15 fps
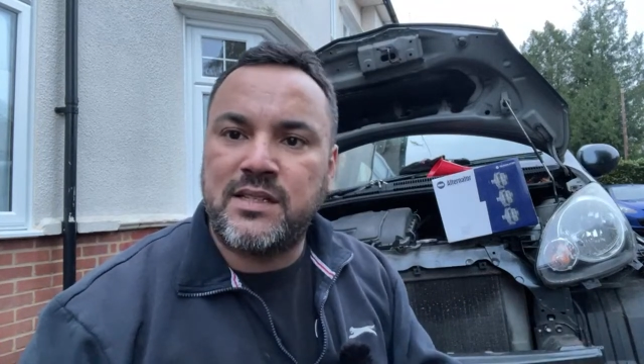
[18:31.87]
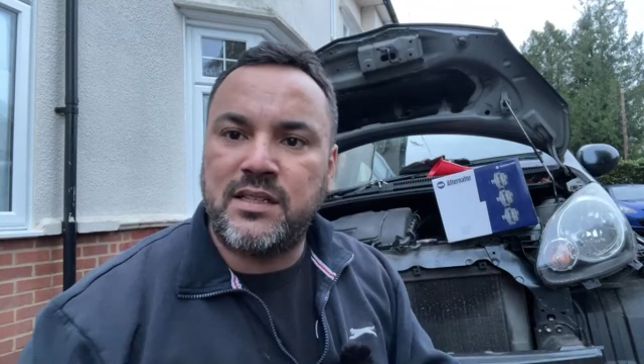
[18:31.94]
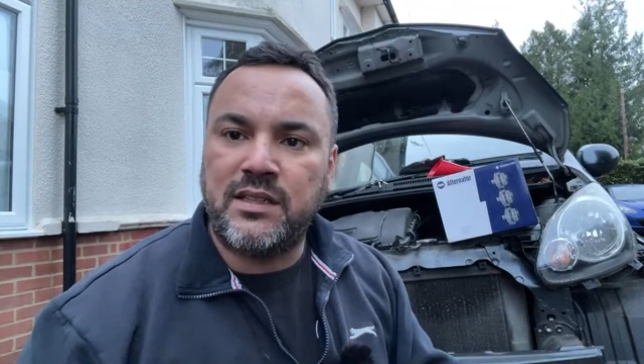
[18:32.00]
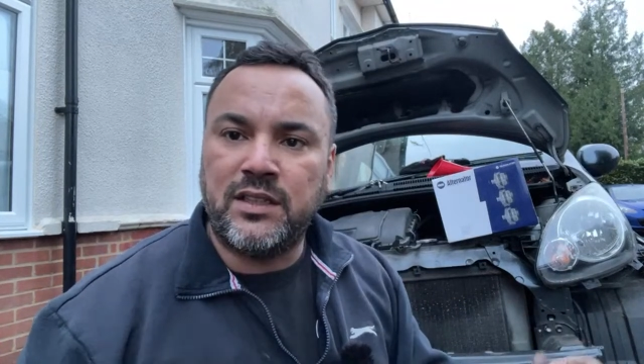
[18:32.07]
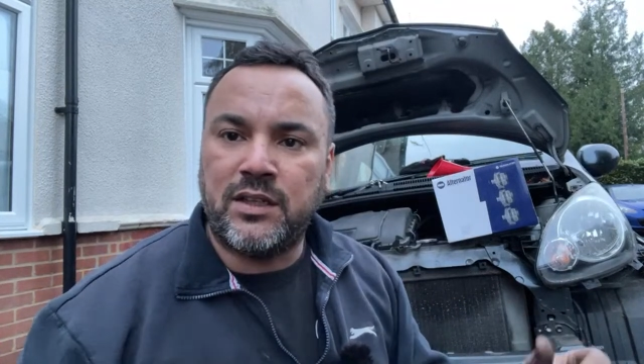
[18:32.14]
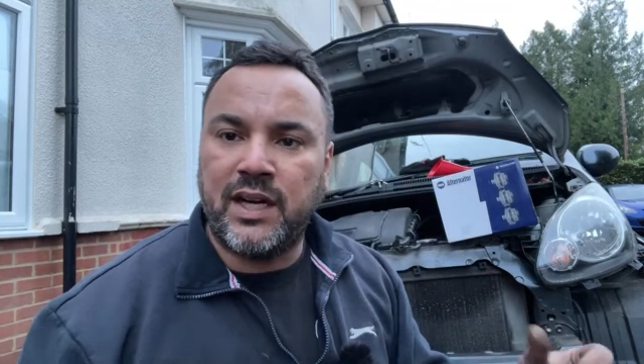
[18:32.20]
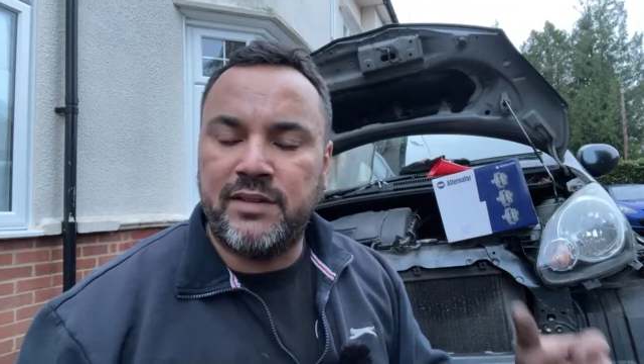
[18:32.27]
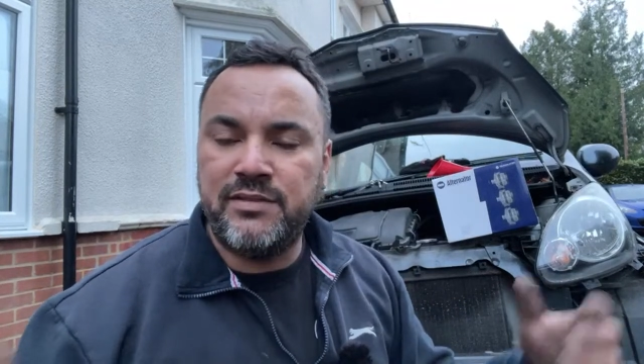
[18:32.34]
you
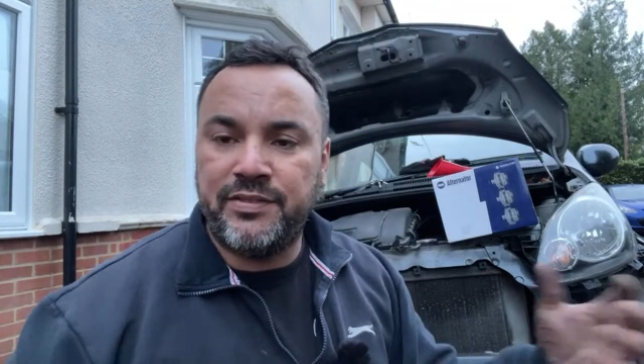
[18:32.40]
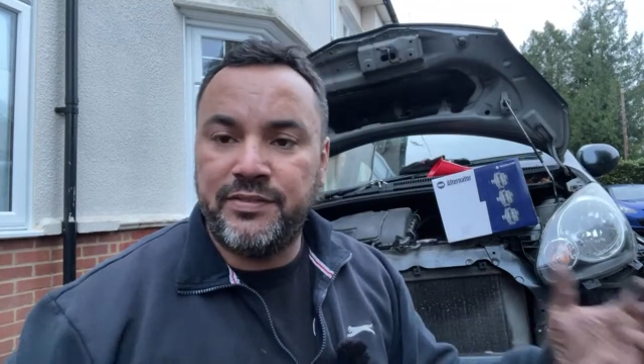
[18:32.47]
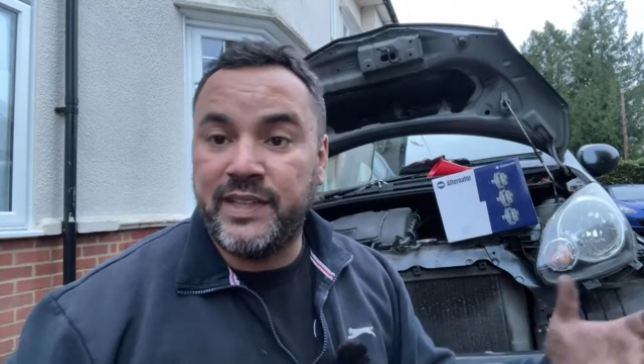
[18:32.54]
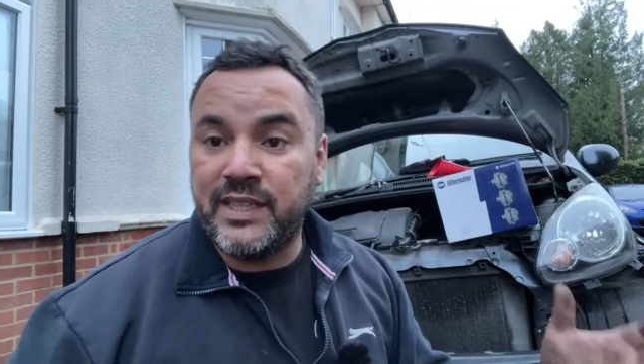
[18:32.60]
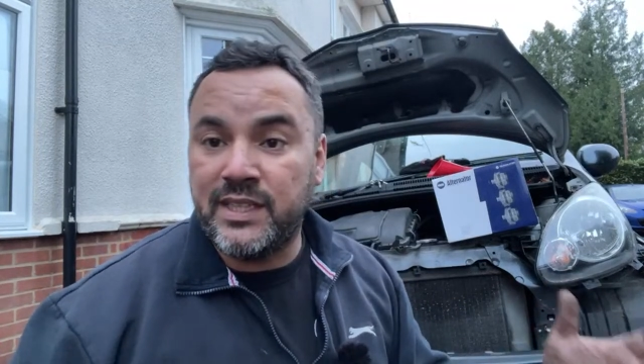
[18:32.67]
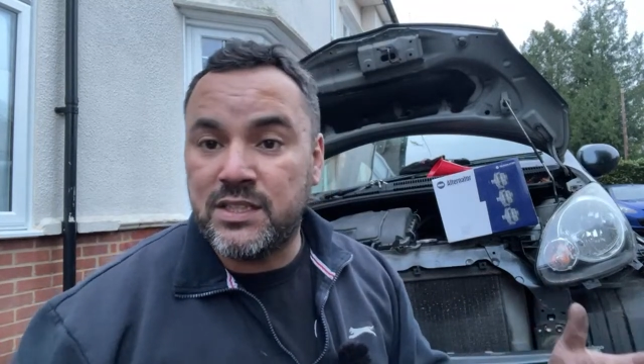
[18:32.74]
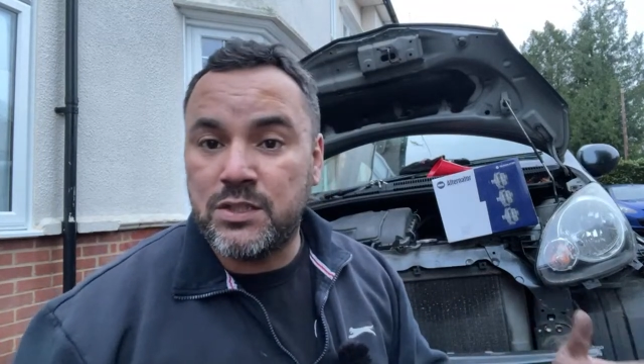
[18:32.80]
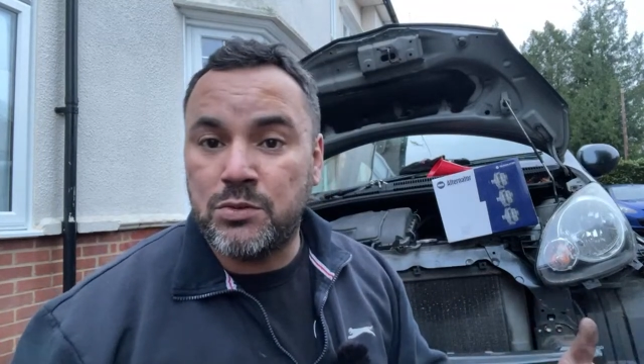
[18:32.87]
know,
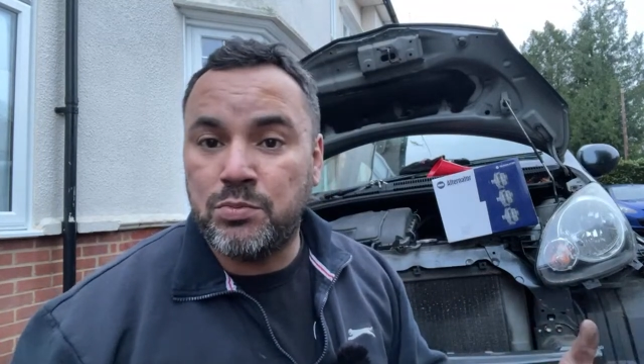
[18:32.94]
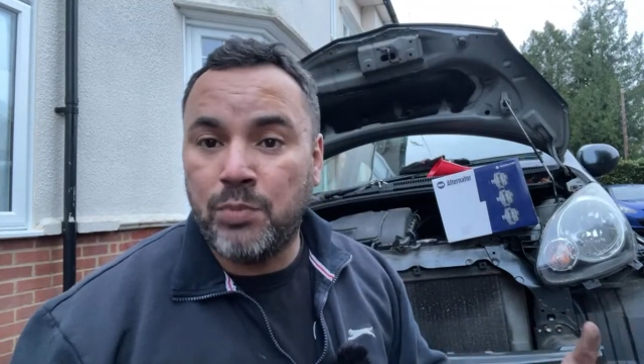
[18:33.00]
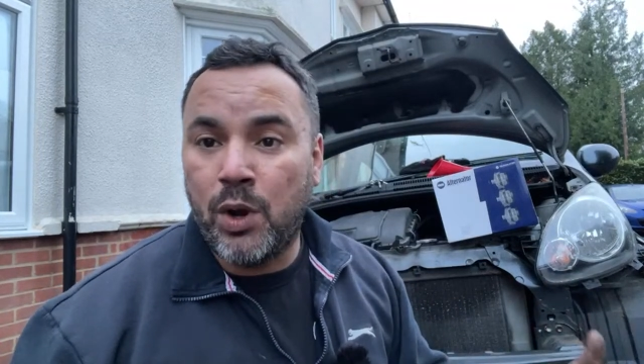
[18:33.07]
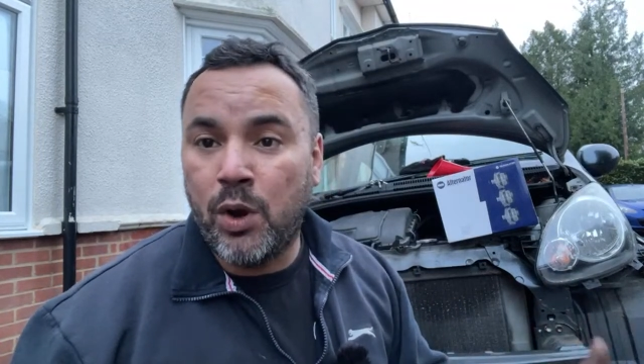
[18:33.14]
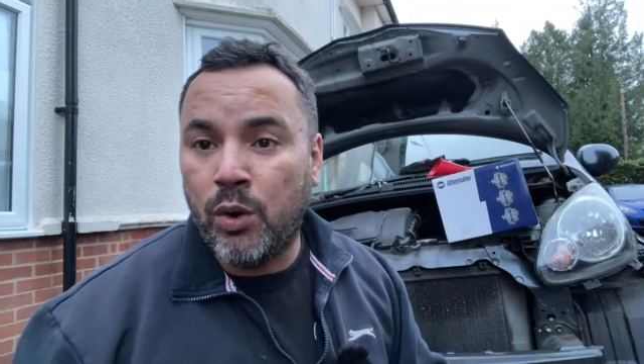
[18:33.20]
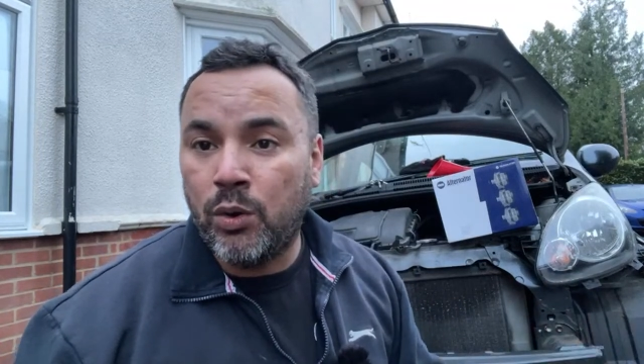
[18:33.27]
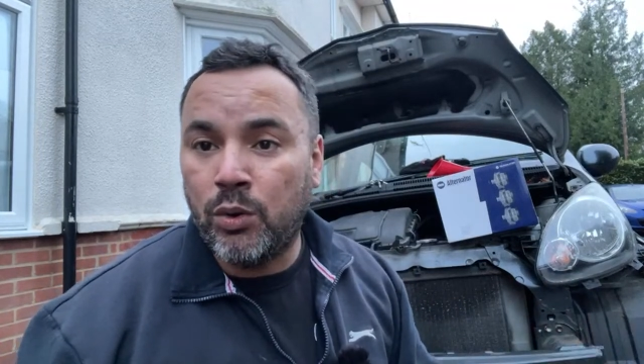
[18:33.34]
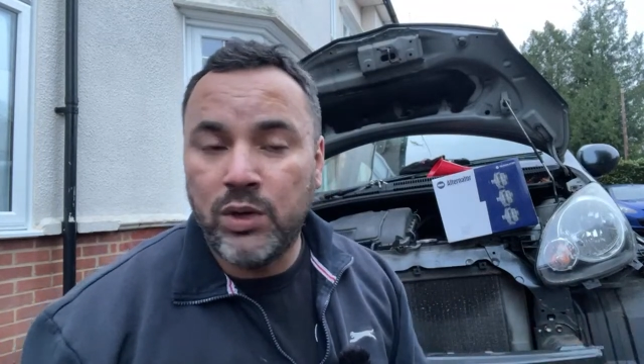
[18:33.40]
everything is
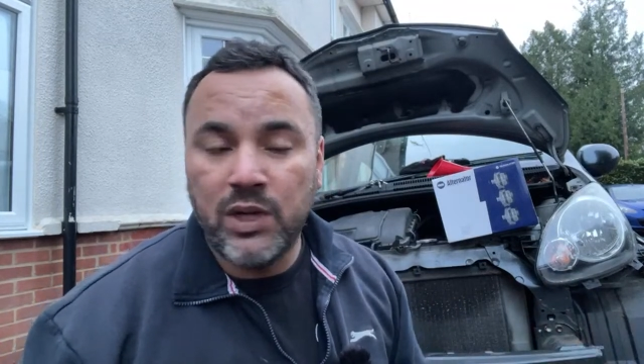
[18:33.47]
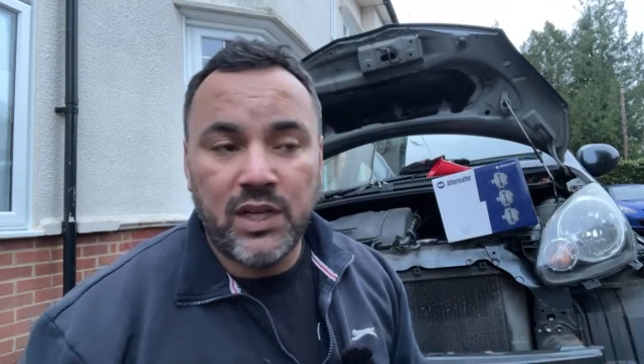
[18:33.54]
small.